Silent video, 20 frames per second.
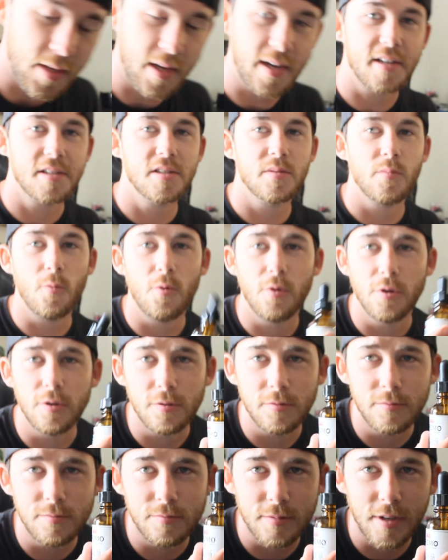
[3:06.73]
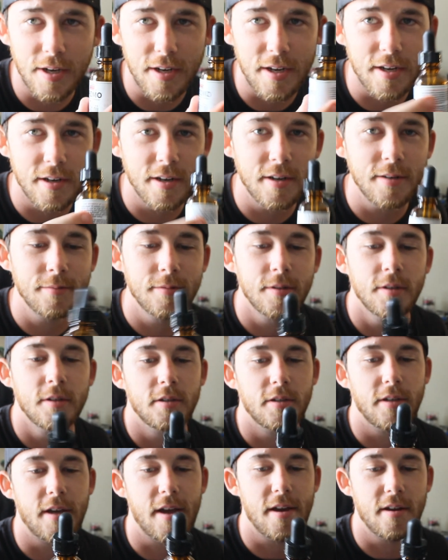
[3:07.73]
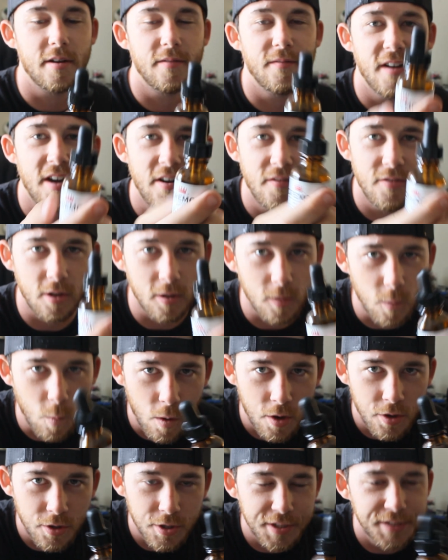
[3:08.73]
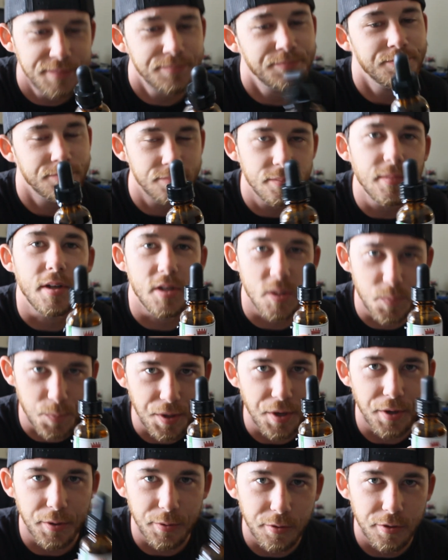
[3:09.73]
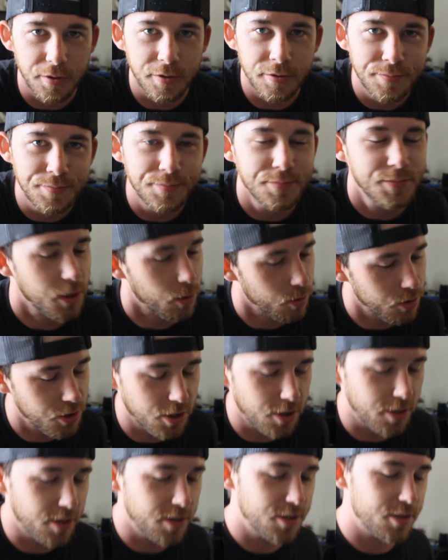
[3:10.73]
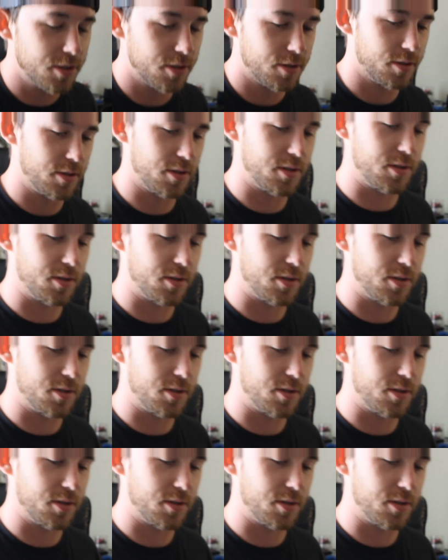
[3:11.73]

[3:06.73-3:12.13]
I got some oil right here, and if any of y'all are wondering, it is beard oil. Don't judge, it